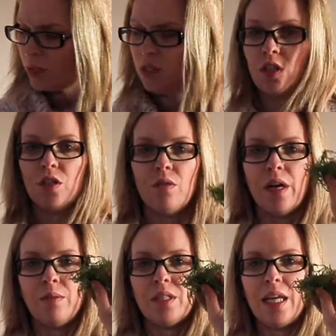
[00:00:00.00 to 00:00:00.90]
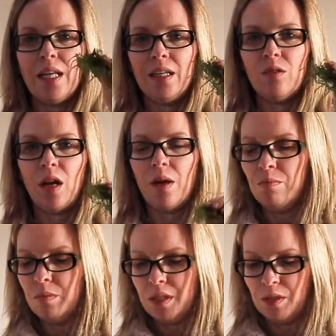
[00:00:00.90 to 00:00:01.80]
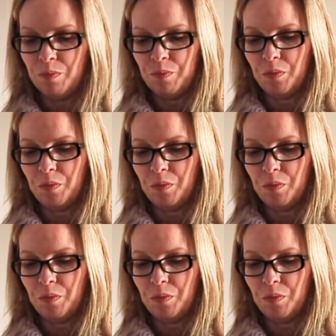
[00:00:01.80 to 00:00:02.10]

To do that, I'm just getting little clumps,